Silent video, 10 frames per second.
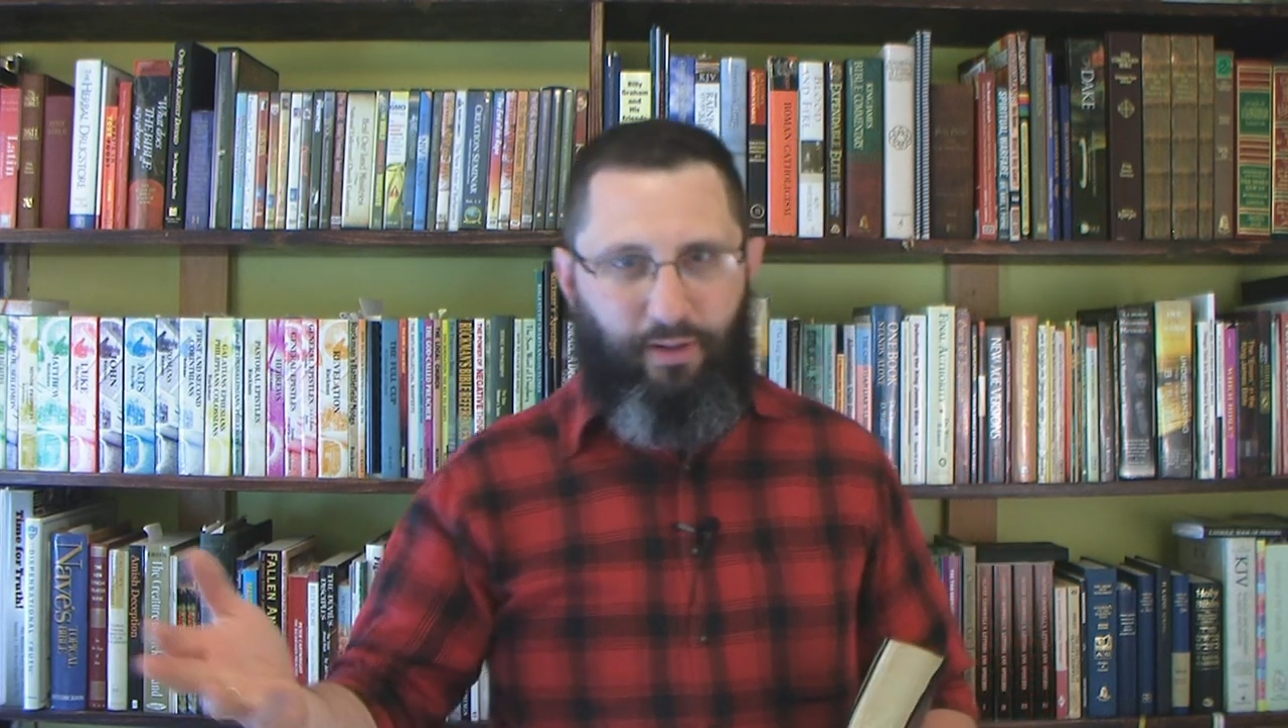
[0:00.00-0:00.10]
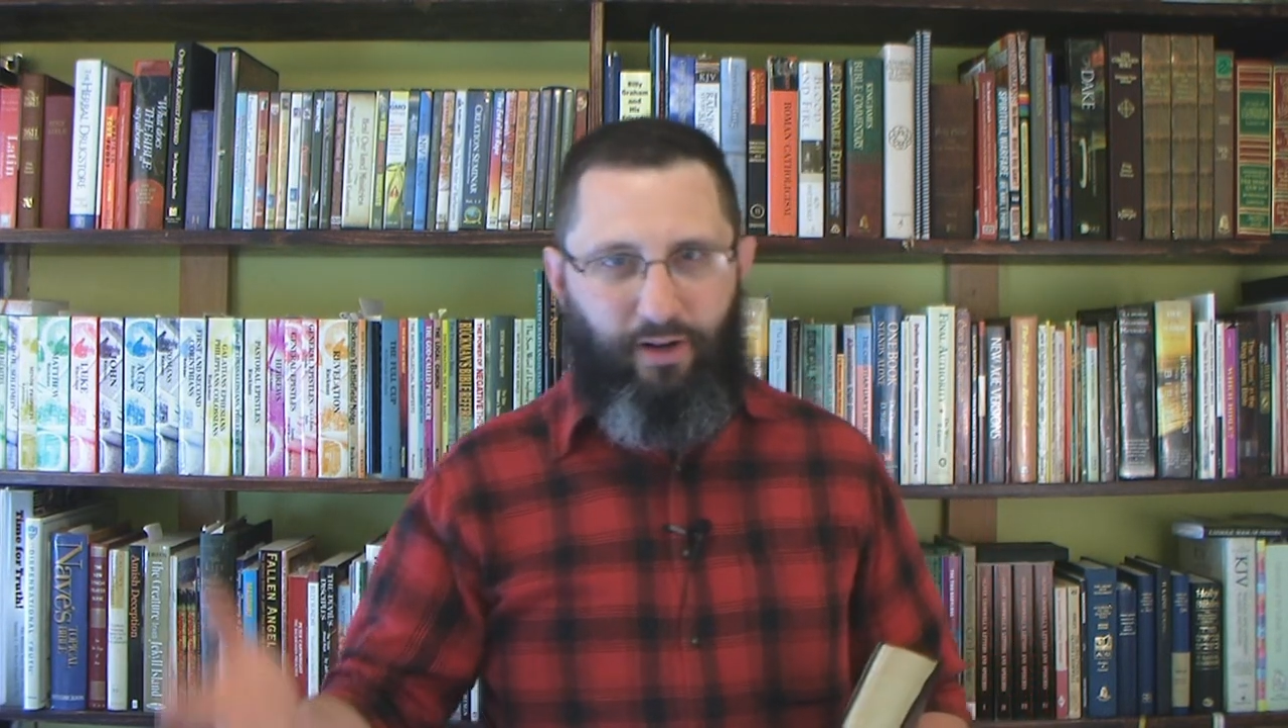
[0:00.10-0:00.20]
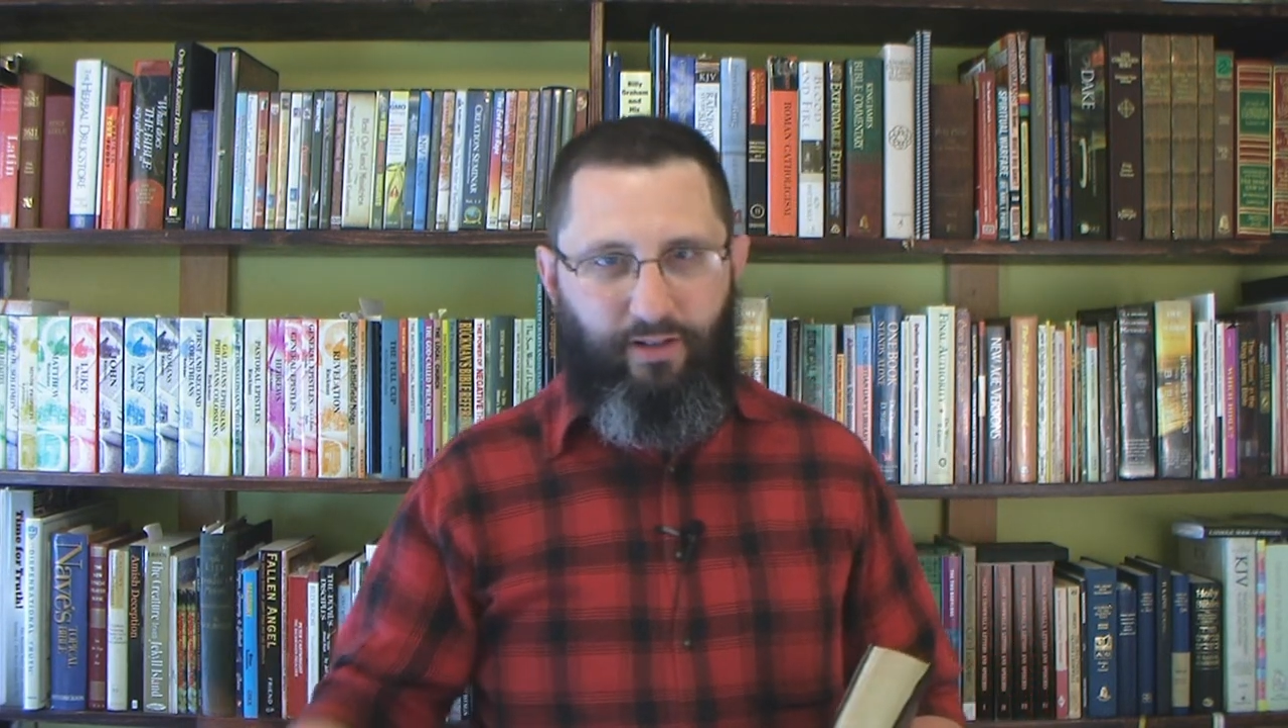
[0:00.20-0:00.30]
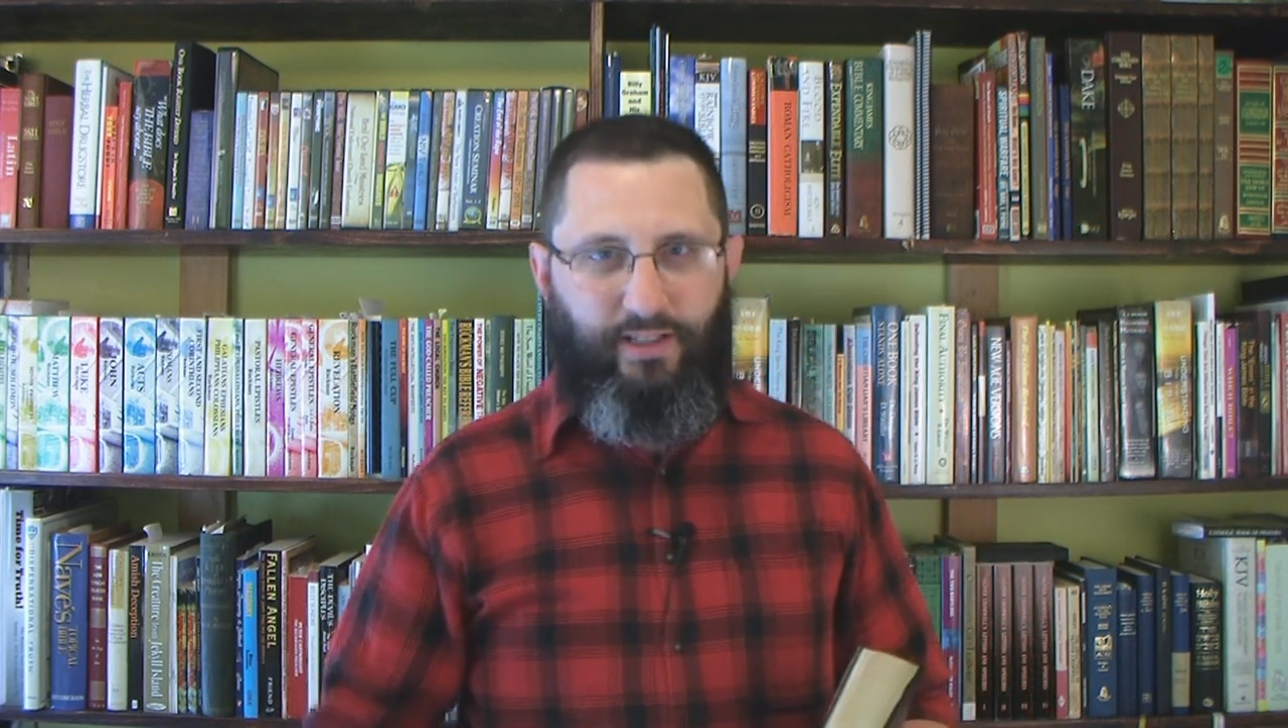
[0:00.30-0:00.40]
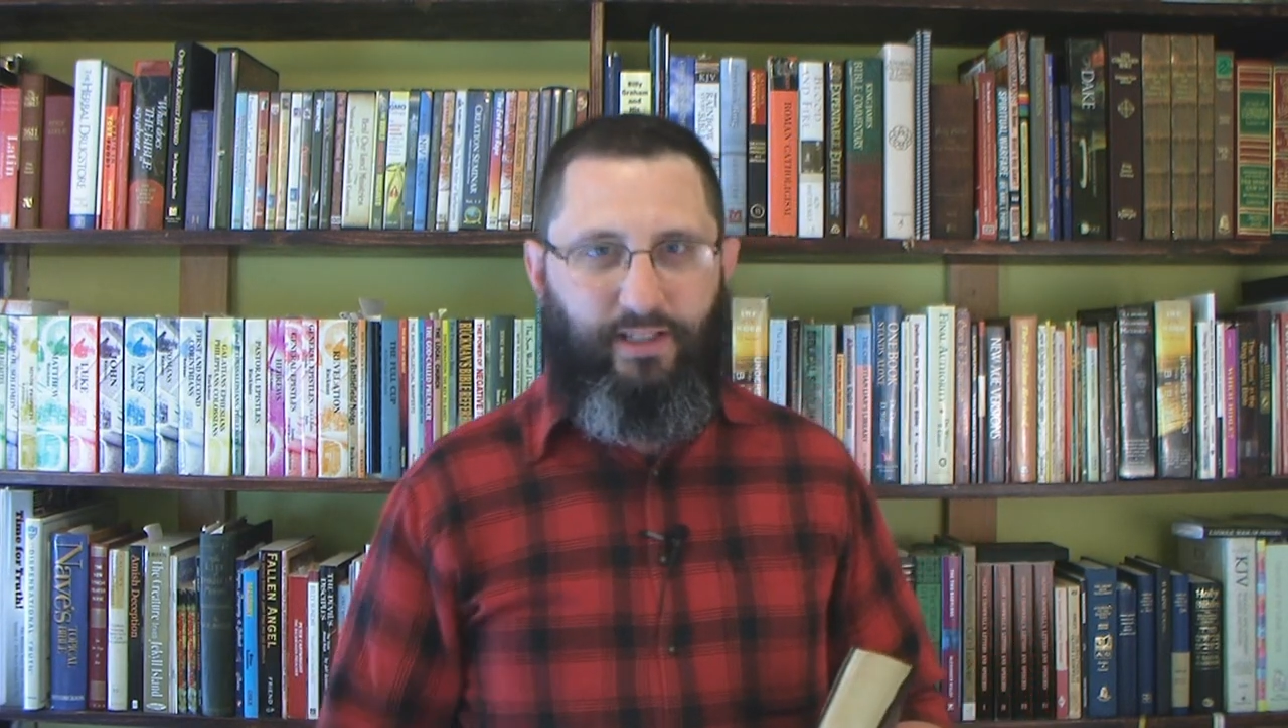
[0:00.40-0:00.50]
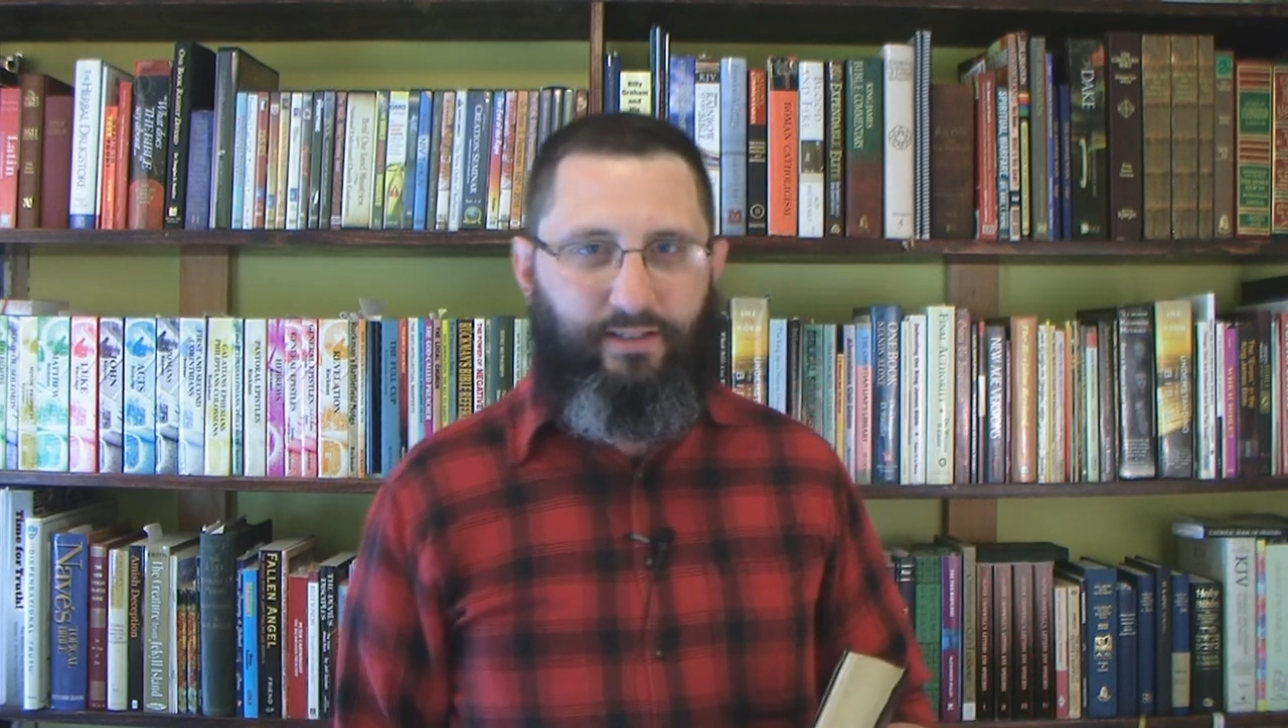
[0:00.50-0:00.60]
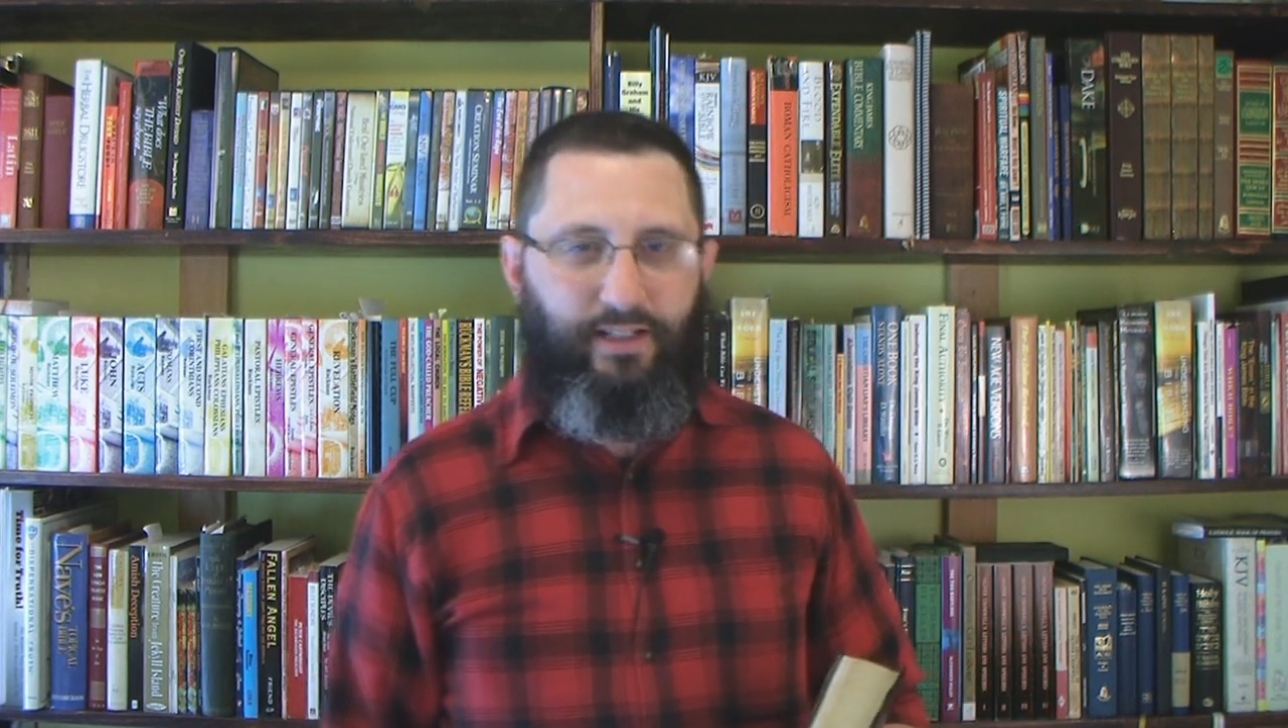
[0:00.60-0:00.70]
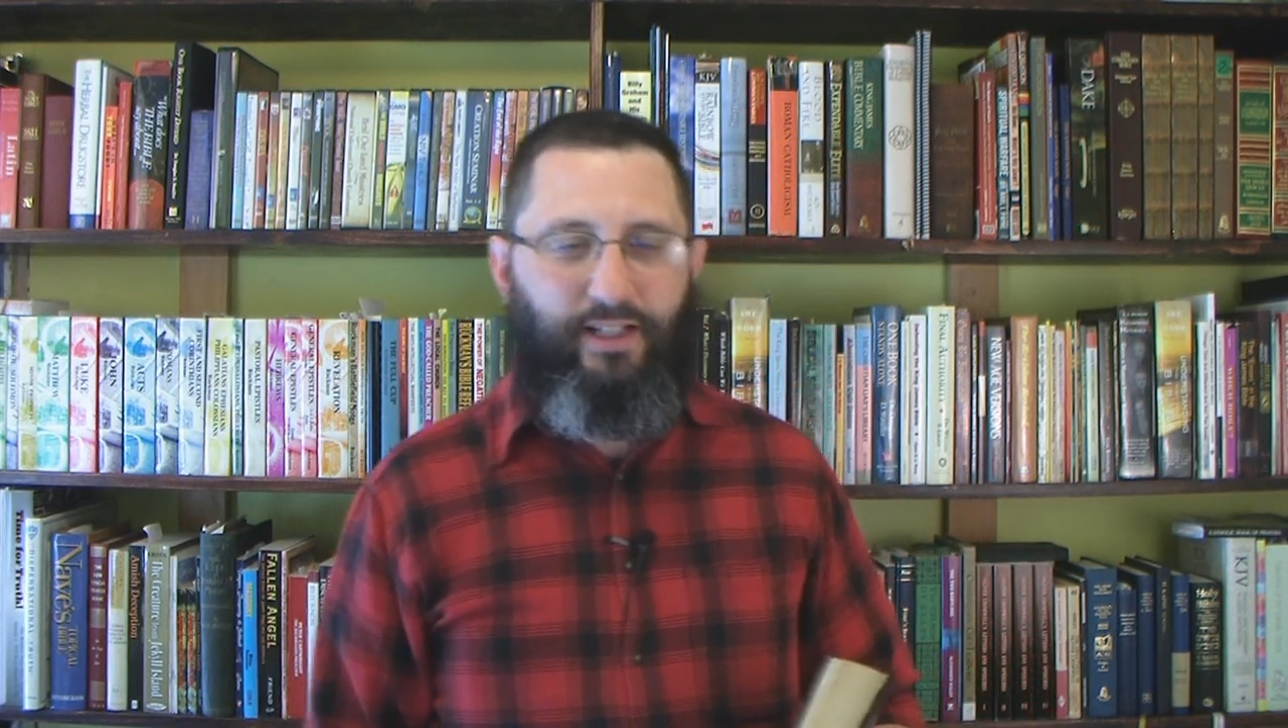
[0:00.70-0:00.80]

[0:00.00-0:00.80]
partying